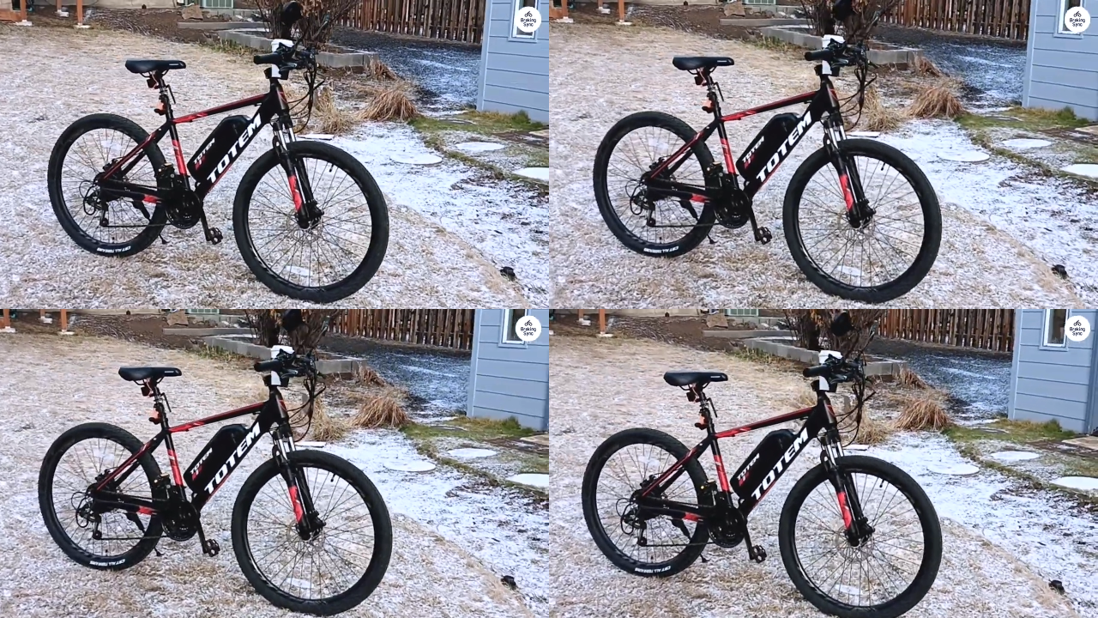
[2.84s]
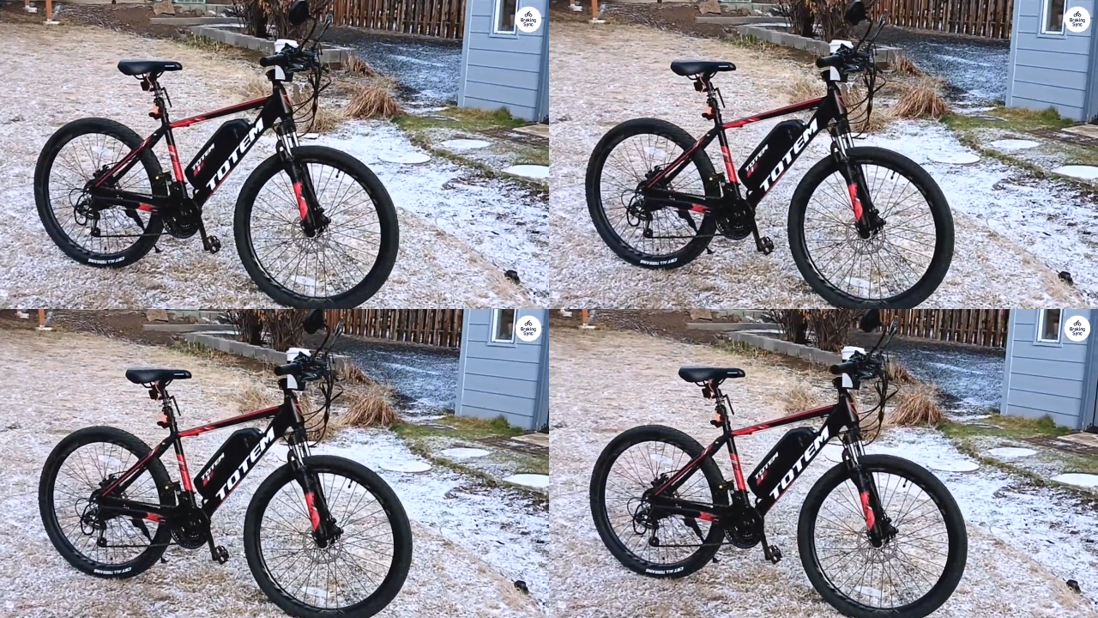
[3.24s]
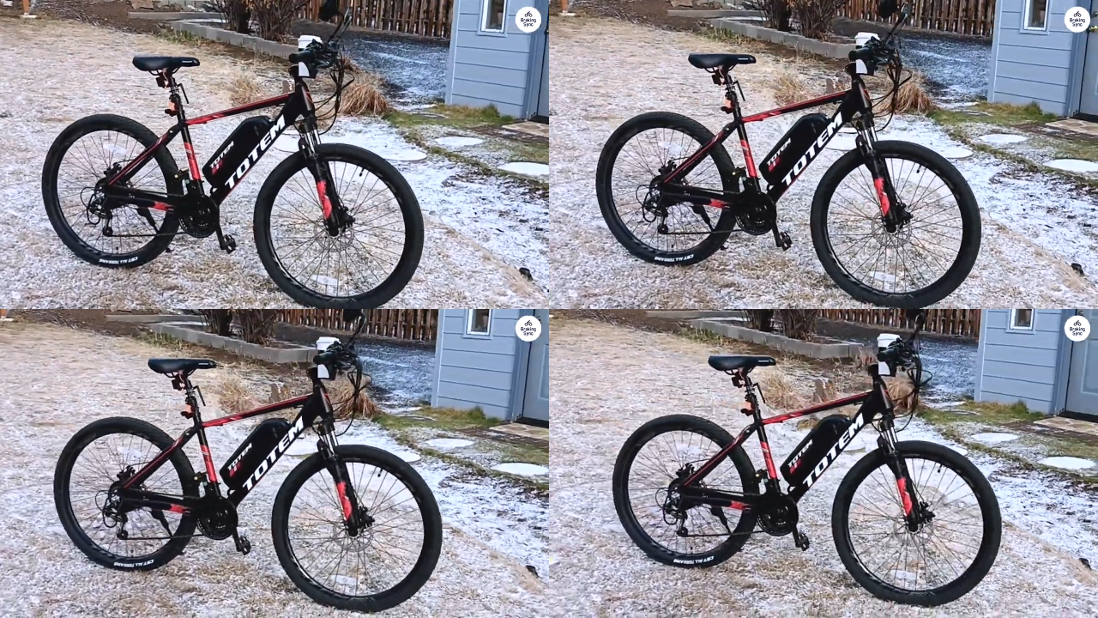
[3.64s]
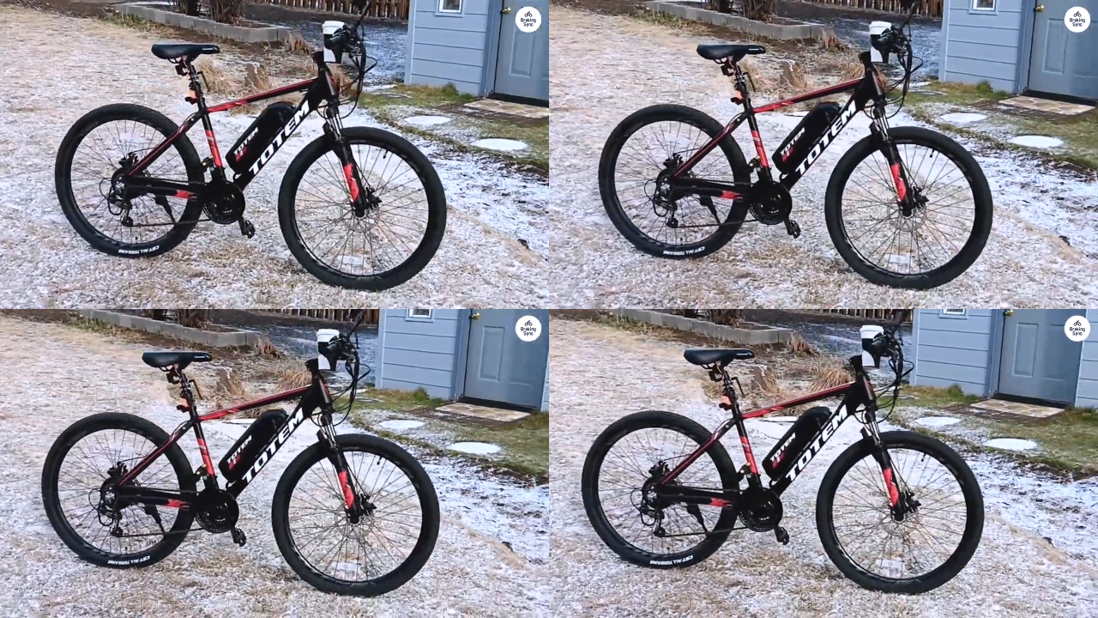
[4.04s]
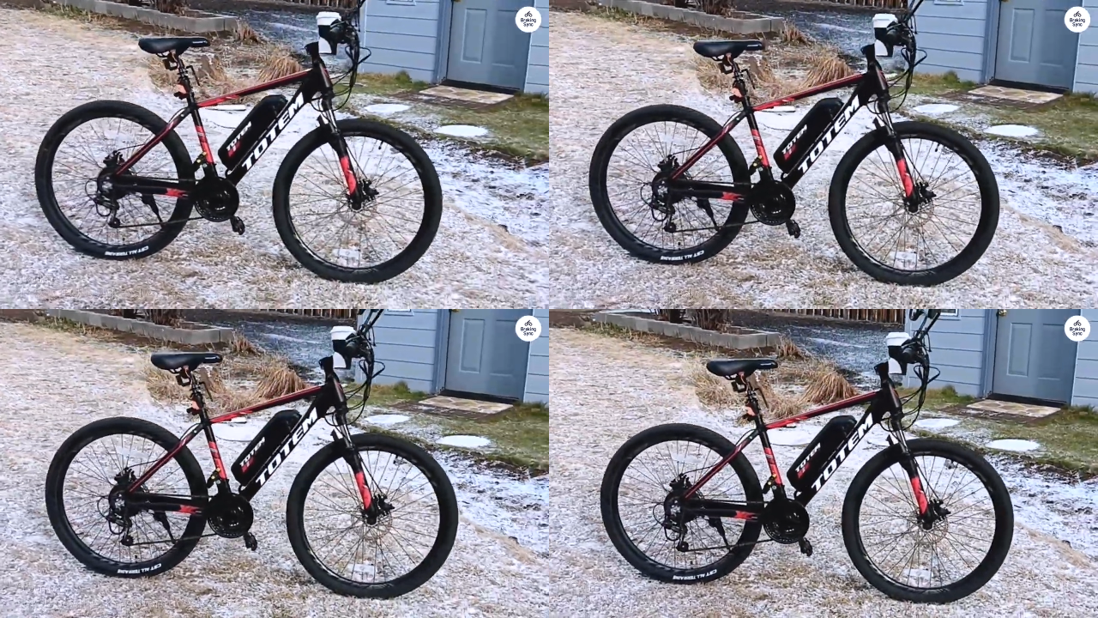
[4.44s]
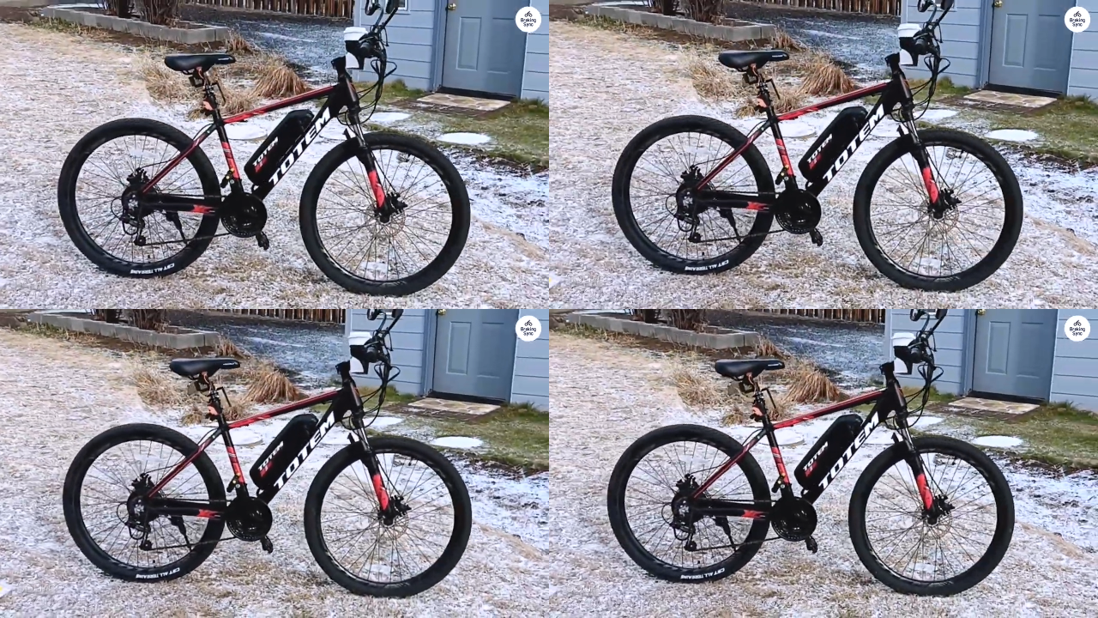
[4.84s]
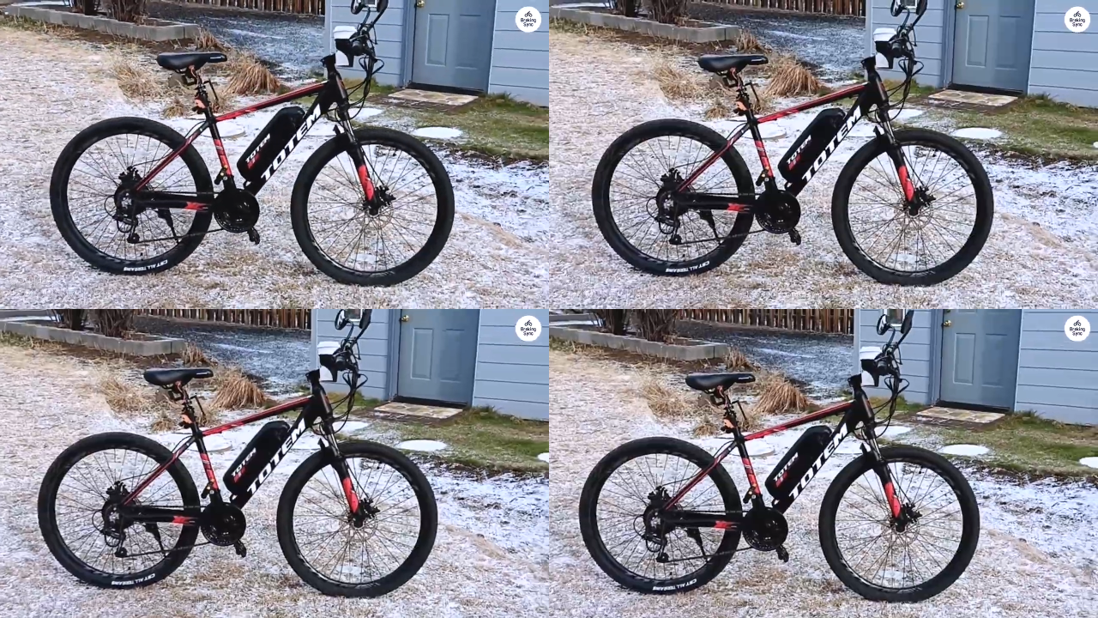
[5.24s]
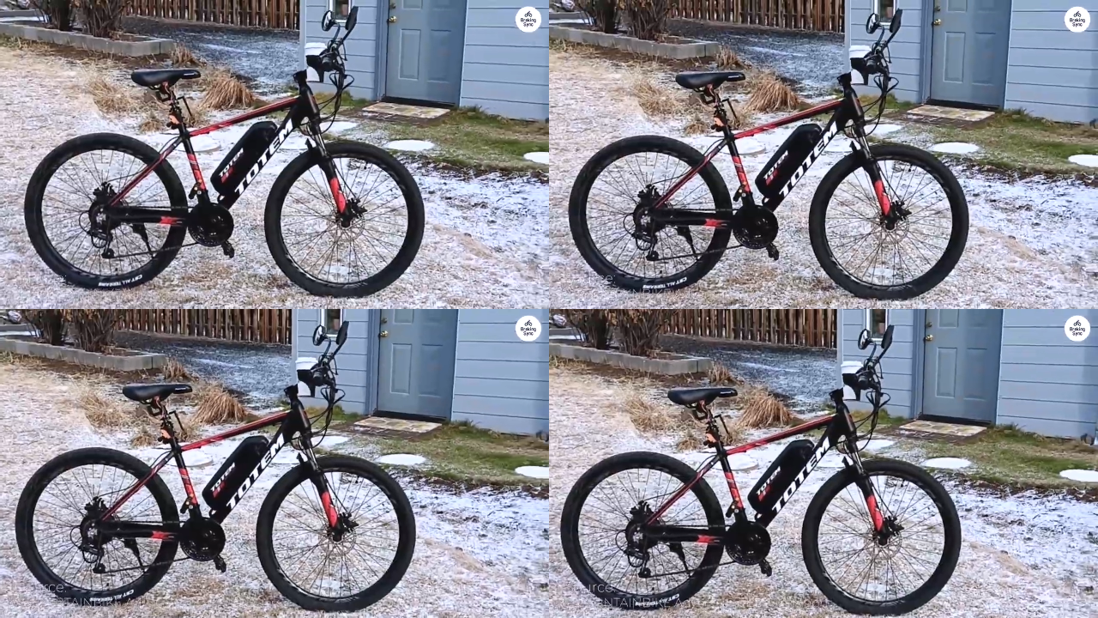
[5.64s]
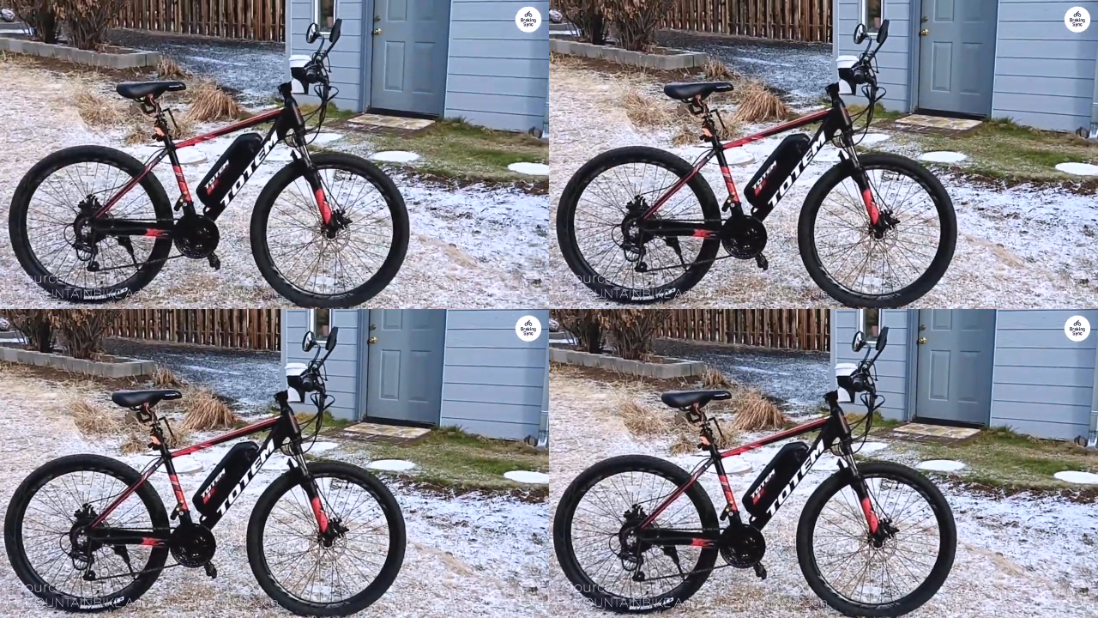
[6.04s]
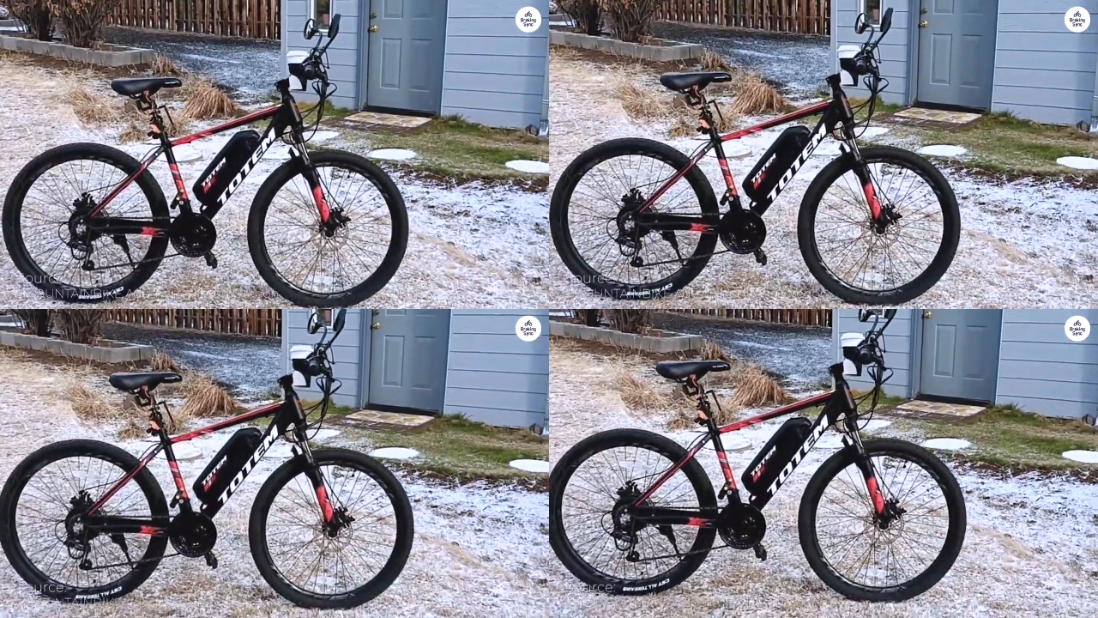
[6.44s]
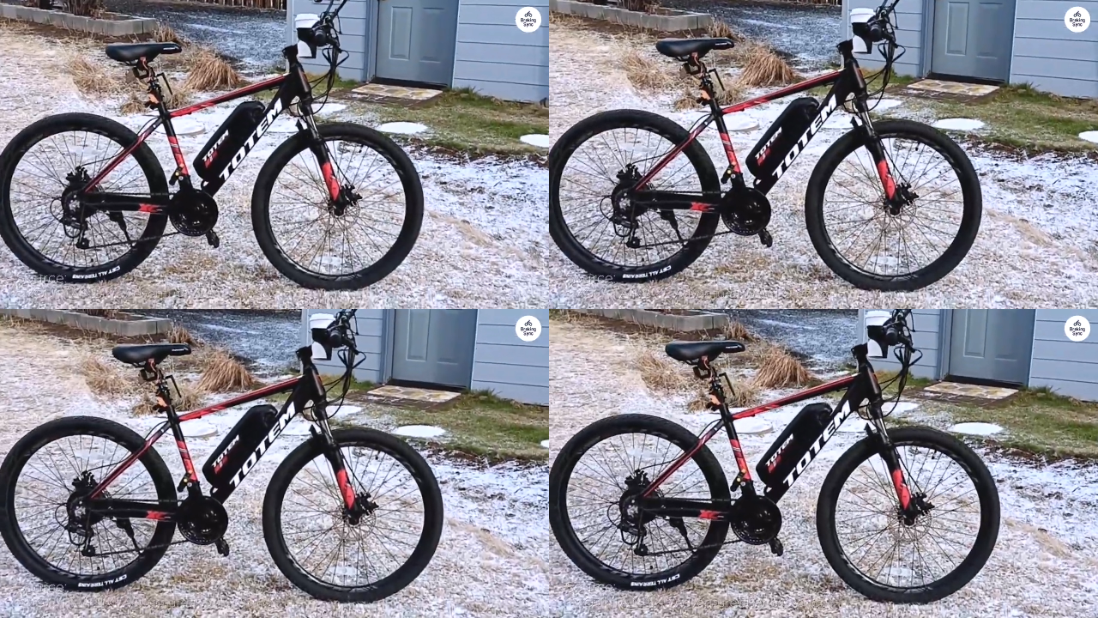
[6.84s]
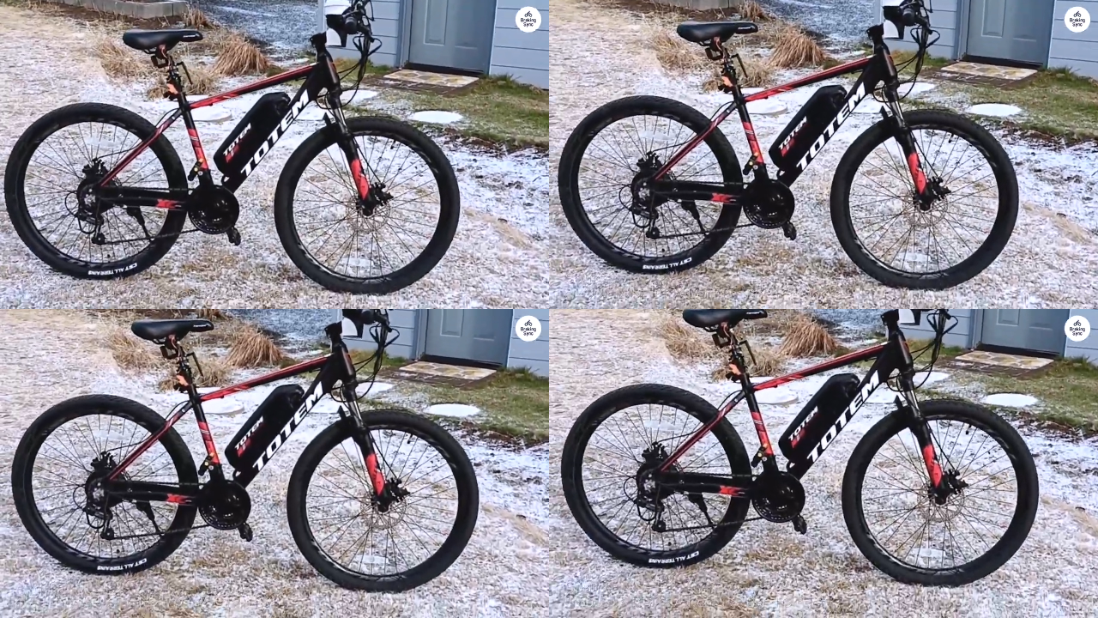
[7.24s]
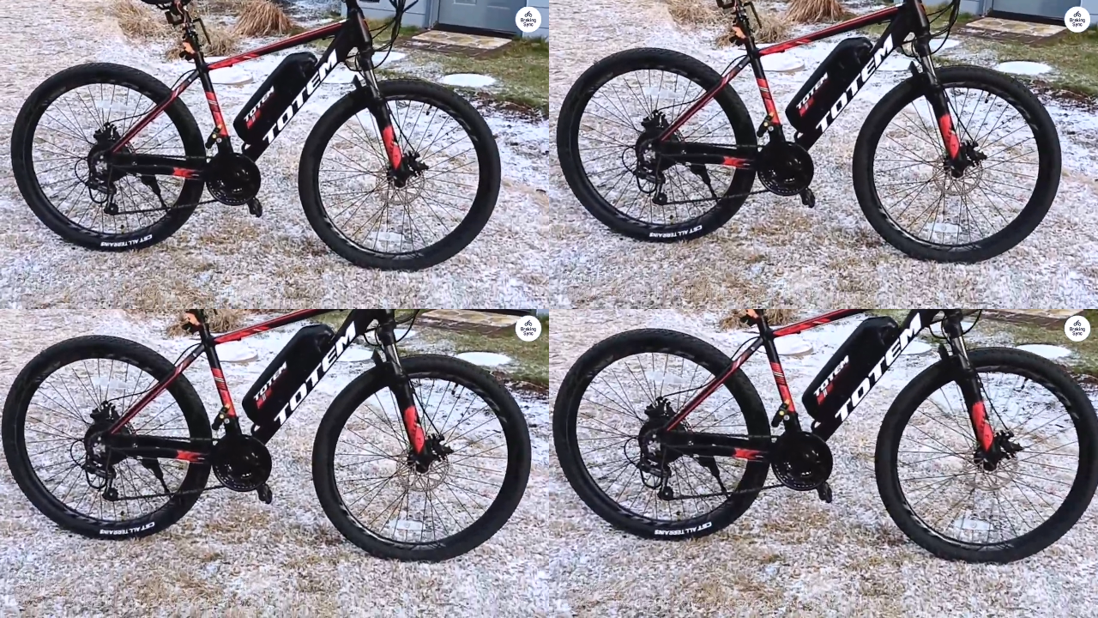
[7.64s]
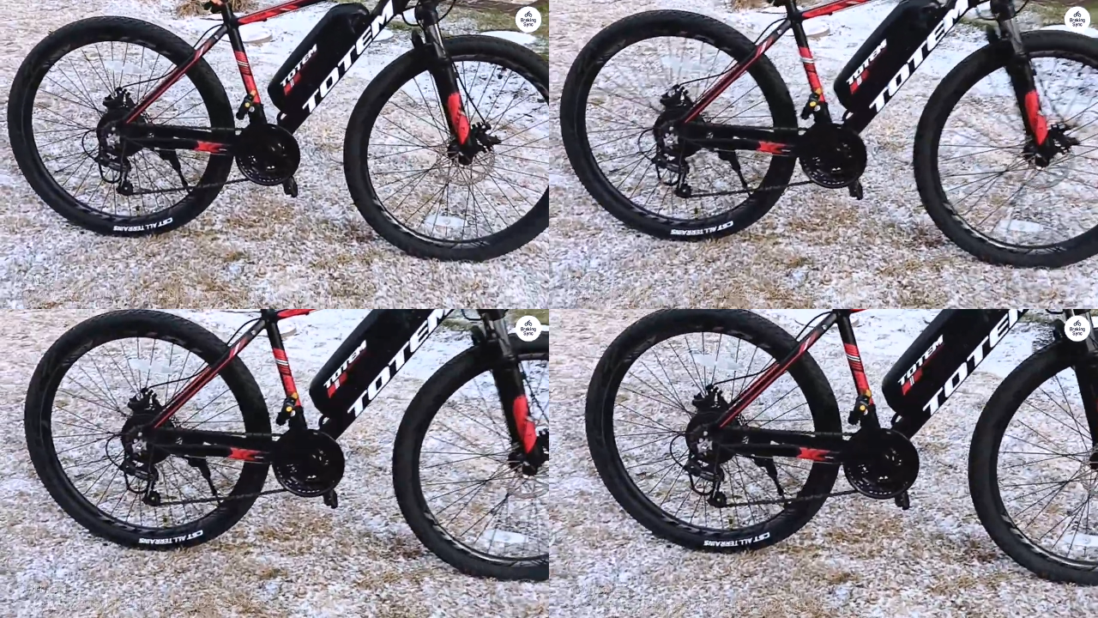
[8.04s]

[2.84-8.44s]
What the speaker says: No face is visible, so there are no lips to read.